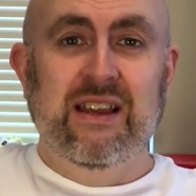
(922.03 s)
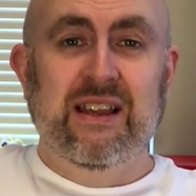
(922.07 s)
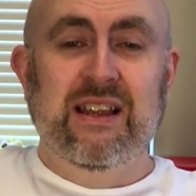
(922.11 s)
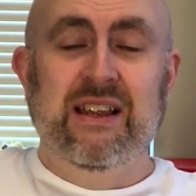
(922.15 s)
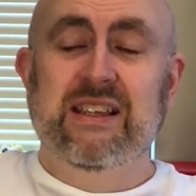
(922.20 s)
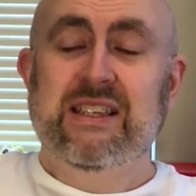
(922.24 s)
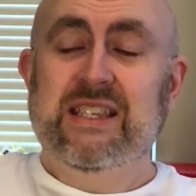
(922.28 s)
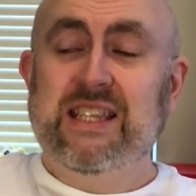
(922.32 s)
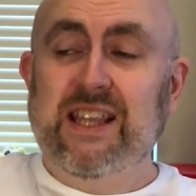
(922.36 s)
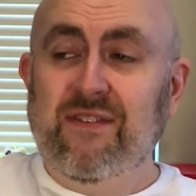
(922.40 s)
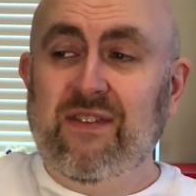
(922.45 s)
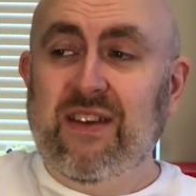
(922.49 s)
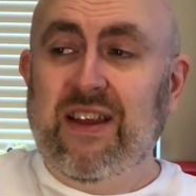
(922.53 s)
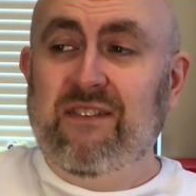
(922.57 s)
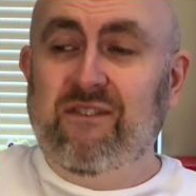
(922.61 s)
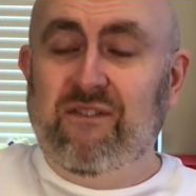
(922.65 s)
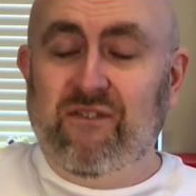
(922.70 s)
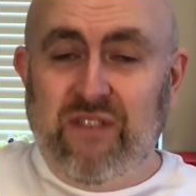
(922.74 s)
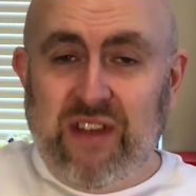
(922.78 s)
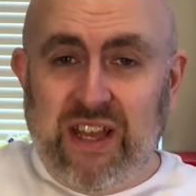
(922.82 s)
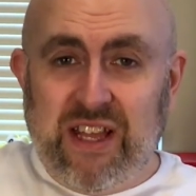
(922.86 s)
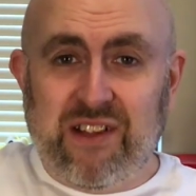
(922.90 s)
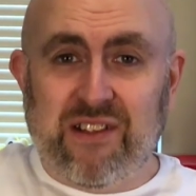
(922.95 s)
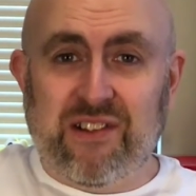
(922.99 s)
Stefan
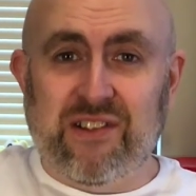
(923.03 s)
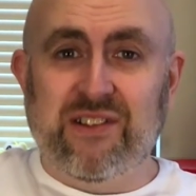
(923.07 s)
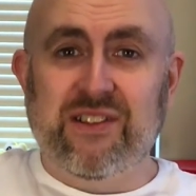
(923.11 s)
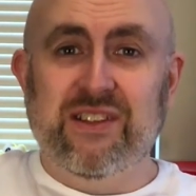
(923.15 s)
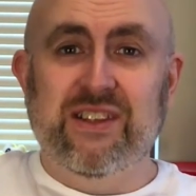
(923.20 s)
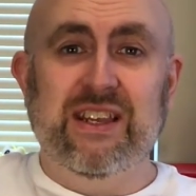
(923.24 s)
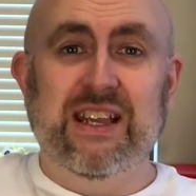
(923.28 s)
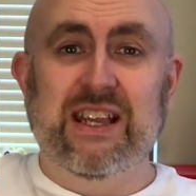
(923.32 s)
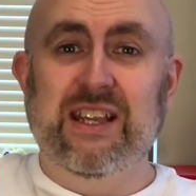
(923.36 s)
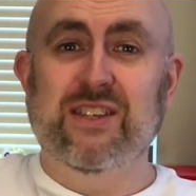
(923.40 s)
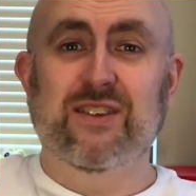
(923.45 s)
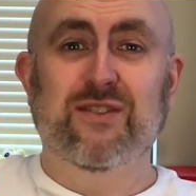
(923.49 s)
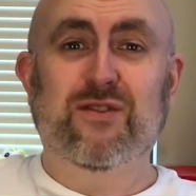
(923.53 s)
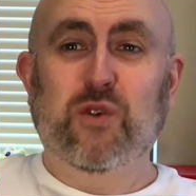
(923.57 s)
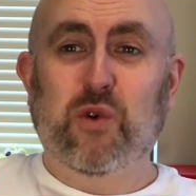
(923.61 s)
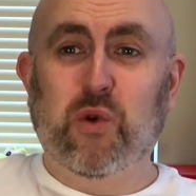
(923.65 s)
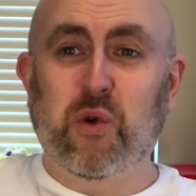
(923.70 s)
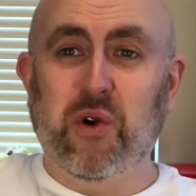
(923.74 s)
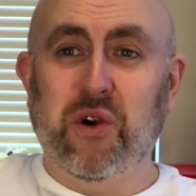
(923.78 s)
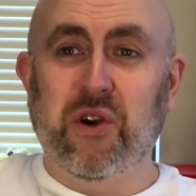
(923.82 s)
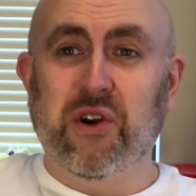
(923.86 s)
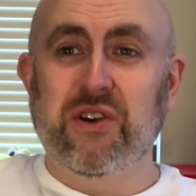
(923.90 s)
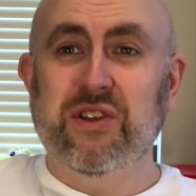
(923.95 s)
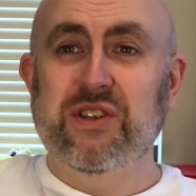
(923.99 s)
Feld is, of
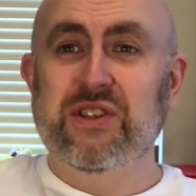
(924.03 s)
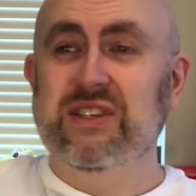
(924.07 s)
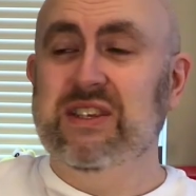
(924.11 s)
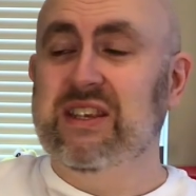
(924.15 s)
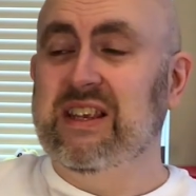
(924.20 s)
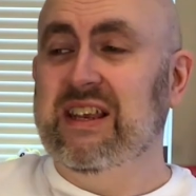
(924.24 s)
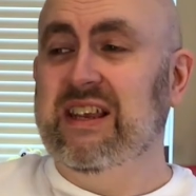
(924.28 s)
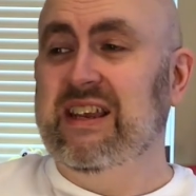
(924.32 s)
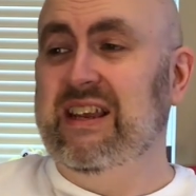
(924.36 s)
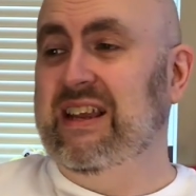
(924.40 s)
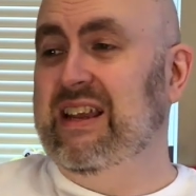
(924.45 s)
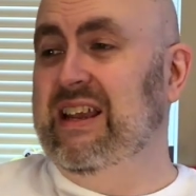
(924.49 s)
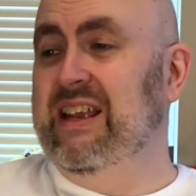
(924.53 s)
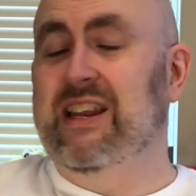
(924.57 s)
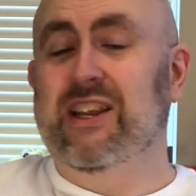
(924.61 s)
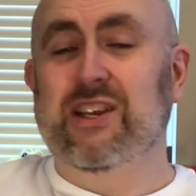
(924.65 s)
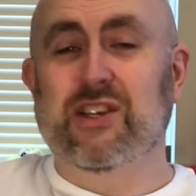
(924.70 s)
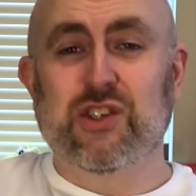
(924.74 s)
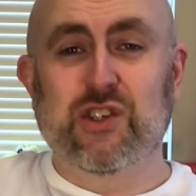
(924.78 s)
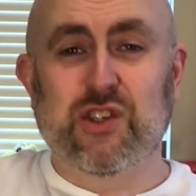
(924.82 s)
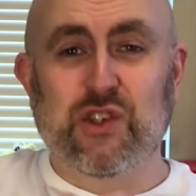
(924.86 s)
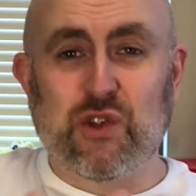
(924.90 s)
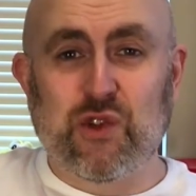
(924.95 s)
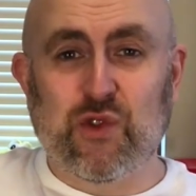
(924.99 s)
course, an
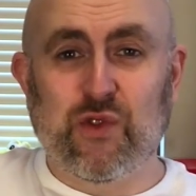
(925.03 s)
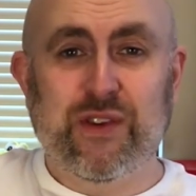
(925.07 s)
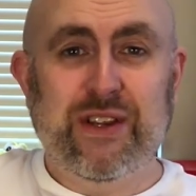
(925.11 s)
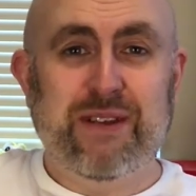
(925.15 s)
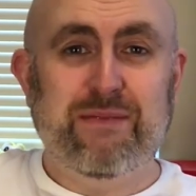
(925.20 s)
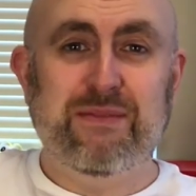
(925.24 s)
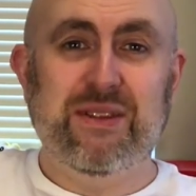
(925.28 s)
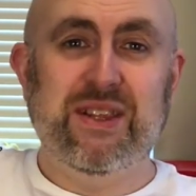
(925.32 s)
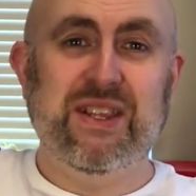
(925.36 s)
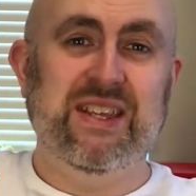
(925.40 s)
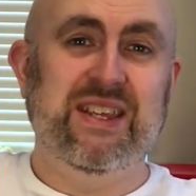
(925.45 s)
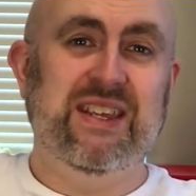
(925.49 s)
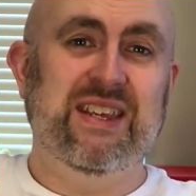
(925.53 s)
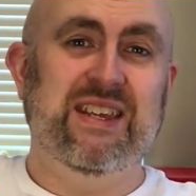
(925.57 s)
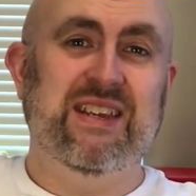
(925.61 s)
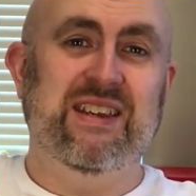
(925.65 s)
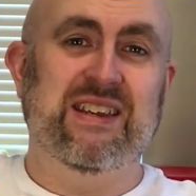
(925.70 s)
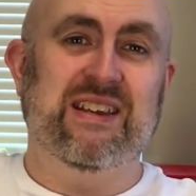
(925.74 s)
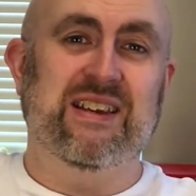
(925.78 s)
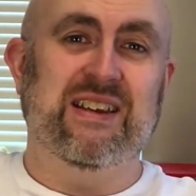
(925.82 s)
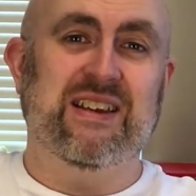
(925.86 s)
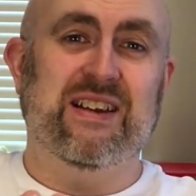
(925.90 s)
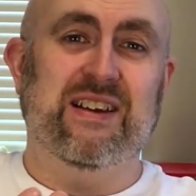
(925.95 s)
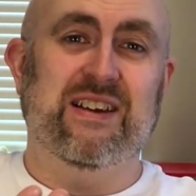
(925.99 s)

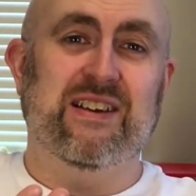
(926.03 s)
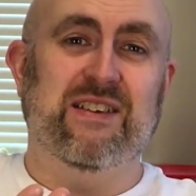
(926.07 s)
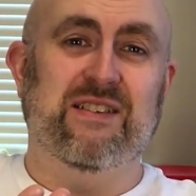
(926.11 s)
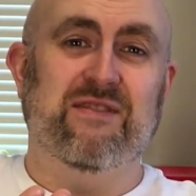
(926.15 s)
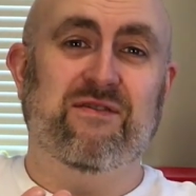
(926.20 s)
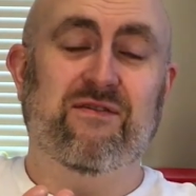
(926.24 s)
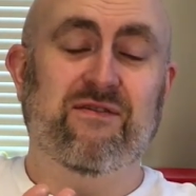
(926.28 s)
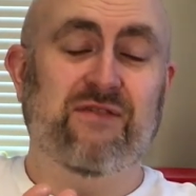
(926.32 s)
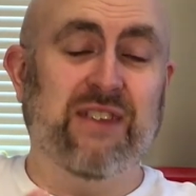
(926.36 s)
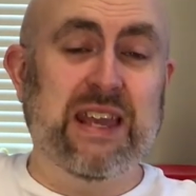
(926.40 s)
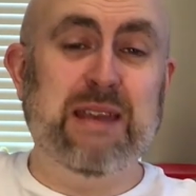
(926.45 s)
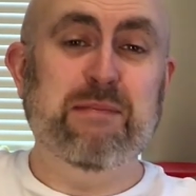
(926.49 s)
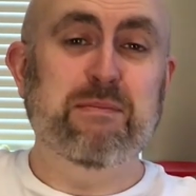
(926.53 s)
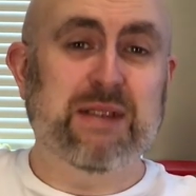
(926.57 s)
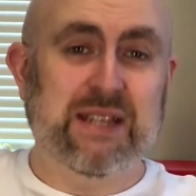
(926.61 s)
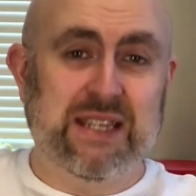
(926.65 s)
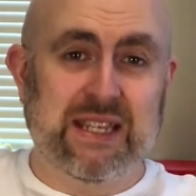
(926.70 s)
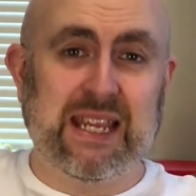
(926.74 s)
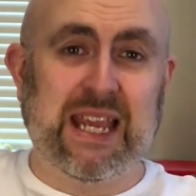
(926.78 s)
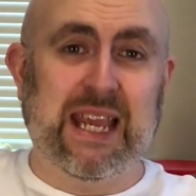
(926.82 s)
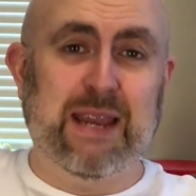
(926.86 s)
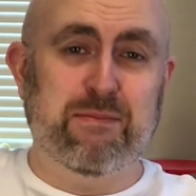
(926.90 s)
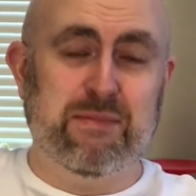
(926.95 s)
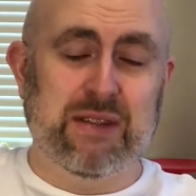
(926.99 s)
extremely famous
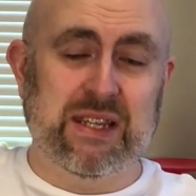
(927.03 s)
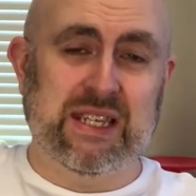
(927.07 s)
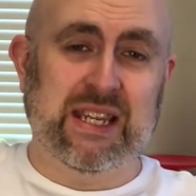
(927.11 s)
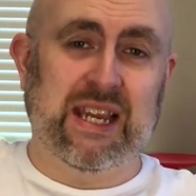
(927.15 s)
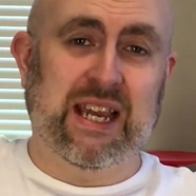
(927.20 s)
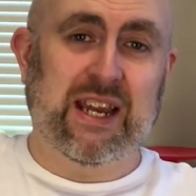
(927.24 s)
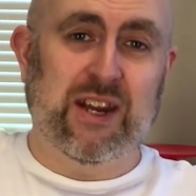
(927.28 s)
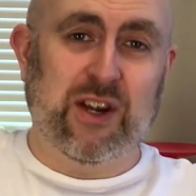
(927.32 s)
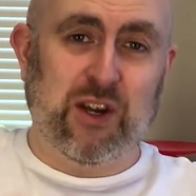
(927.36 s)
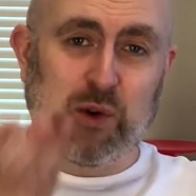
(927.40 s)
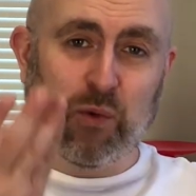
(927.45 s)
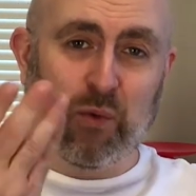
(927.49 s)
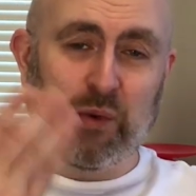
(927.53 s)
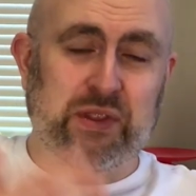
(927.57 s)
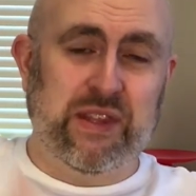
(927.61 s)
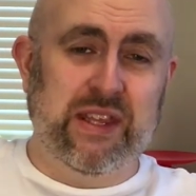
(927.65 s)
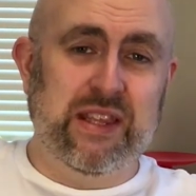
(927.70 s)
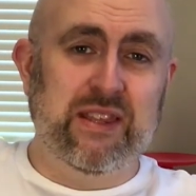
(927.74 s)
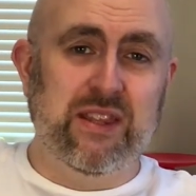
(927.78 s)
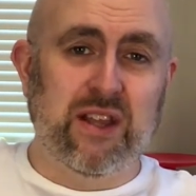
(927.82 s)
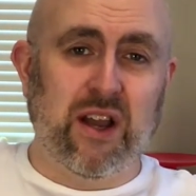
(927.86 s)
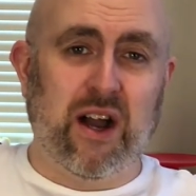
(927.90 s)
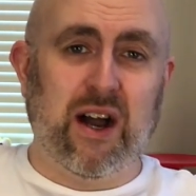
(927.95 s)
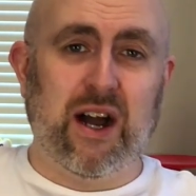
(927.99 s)
game designer
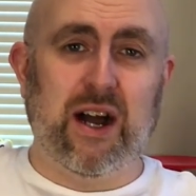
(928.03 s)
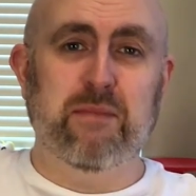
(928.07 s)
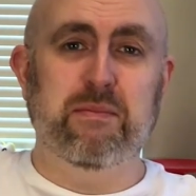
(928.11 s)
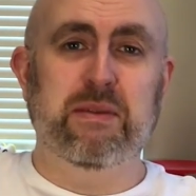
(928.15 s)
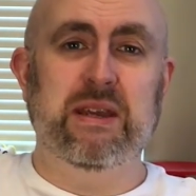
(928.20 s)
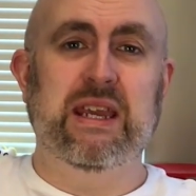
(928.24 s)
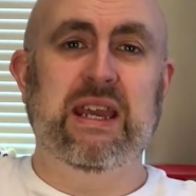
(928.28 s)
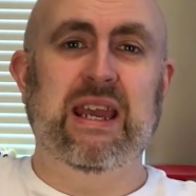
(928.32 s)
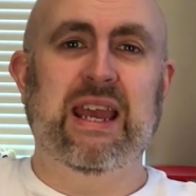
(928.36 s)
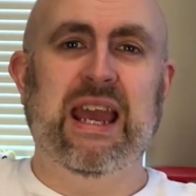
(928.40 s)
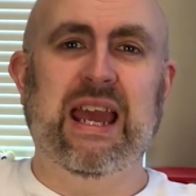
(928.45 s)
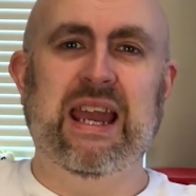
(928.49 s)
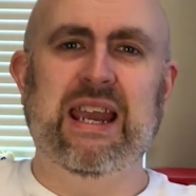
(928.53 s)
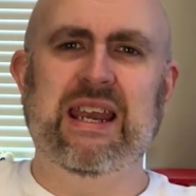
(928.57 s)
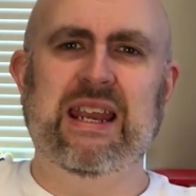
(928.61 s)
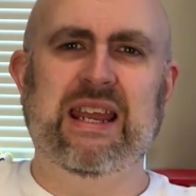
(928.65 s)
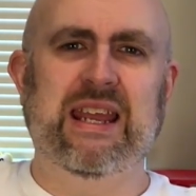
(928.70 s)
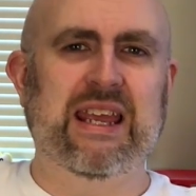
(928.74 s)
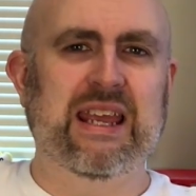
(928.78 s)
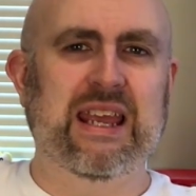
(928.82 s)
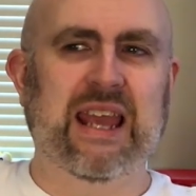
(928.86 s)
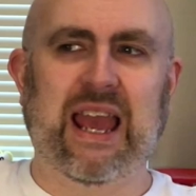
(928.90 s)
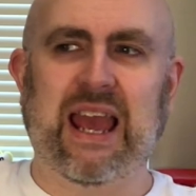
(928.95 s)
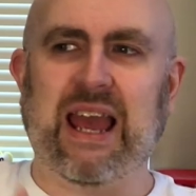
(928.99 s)
within the hobby, and
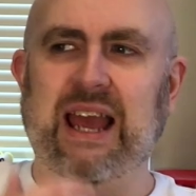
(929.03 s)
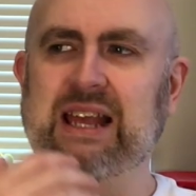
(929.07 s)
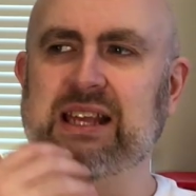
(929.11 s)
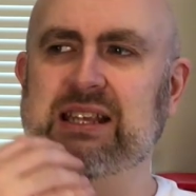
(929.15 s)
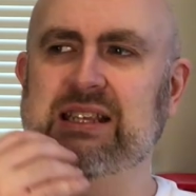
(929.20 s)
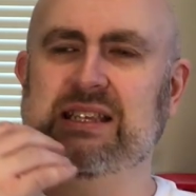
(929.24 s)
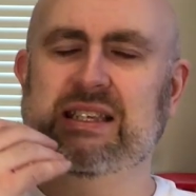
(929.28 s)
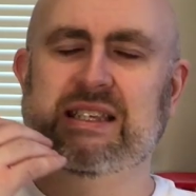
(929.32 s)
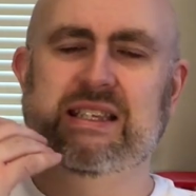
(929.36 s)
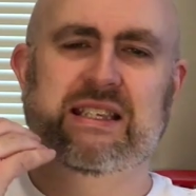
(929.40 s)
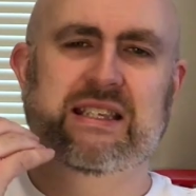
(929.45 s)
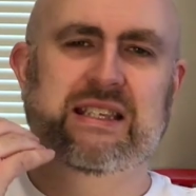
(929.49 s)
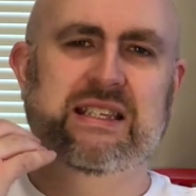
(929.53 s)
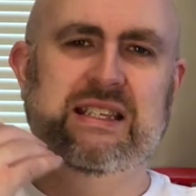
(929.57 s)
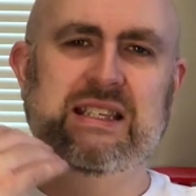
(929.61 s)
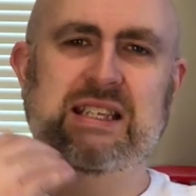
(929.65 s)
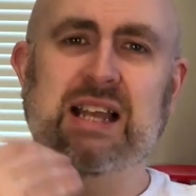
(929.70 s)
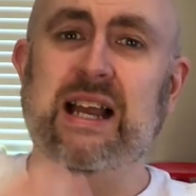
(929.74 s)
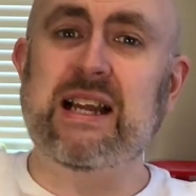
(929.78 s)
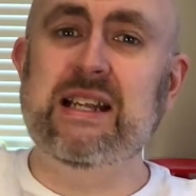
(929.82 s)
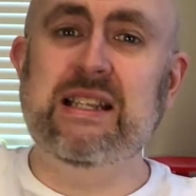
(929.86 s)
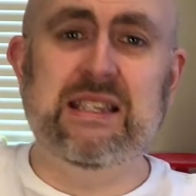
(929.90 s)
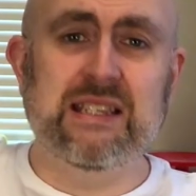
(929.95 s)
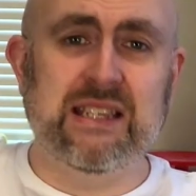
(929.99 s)
he has
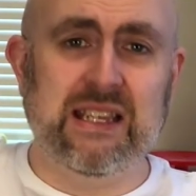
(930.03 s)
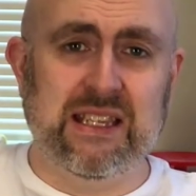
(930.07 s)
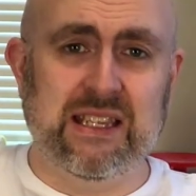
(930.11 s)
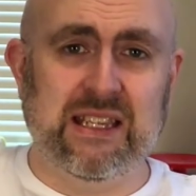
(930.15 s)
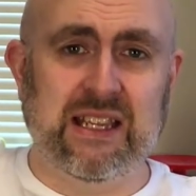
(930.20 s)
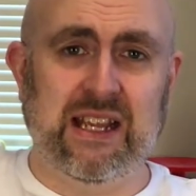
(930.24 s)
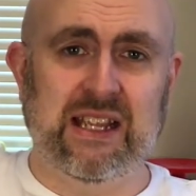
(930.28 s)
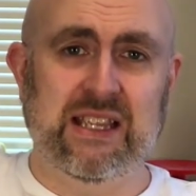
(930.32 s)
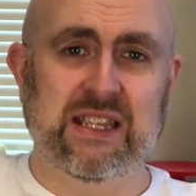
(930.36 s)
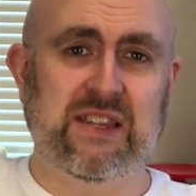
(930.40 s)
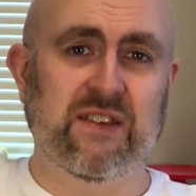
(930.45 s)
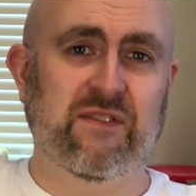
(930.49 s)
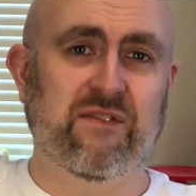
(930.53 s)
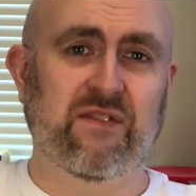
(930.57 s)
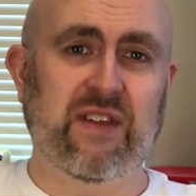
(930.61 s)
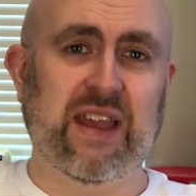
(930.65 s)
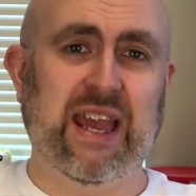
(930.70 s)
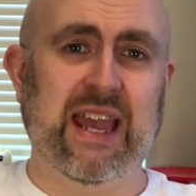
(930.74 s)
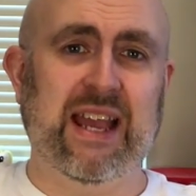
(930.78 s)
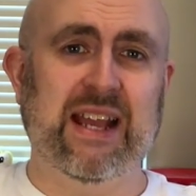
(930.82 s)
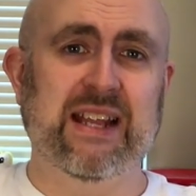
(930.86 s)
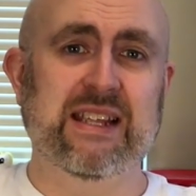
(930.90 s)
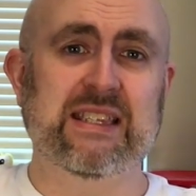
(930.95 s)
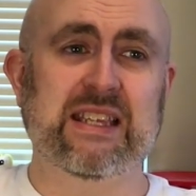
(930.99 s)
tons and tons of
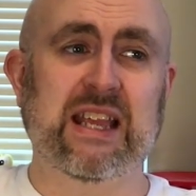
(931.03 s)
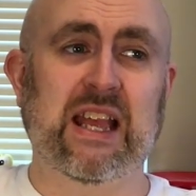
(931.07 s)
fans.